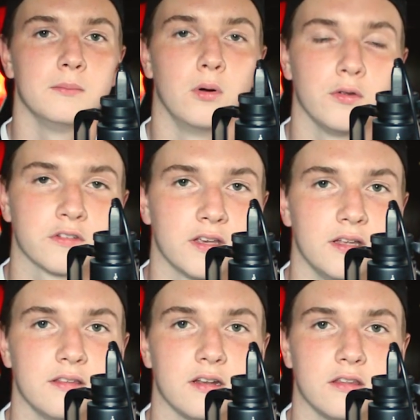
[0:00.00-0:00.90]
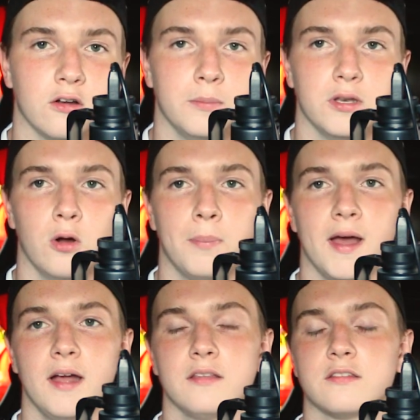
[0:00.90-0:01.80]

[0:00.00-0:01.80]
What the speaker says: Moleskins and Adobe notepads.